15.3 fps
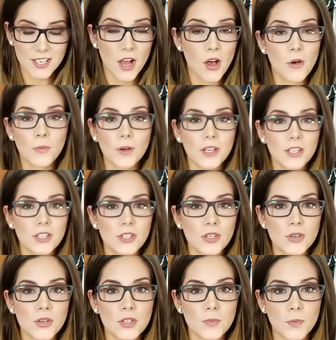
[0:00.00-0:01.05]
all we're gonna do
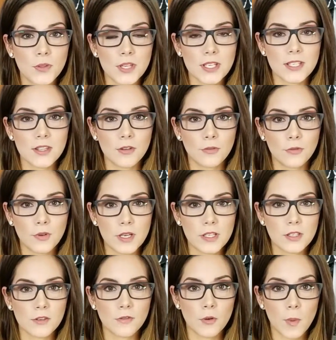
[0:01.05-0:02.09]
is put these in the
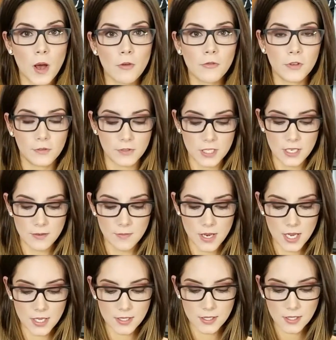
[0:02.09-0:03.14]
freezer for about 15
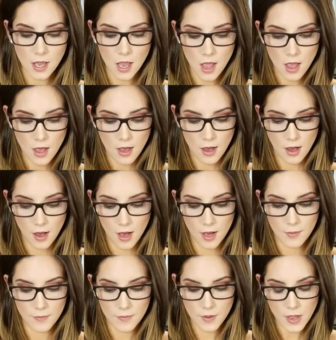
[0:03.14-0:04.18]
minutes.
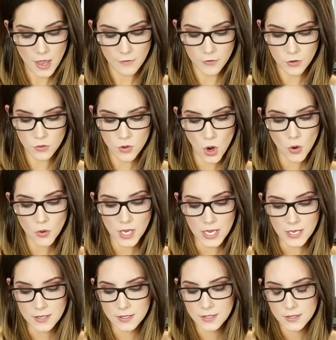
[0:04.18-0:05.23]
If you
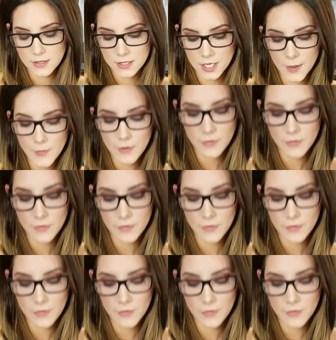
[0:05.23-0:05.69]
notice, some of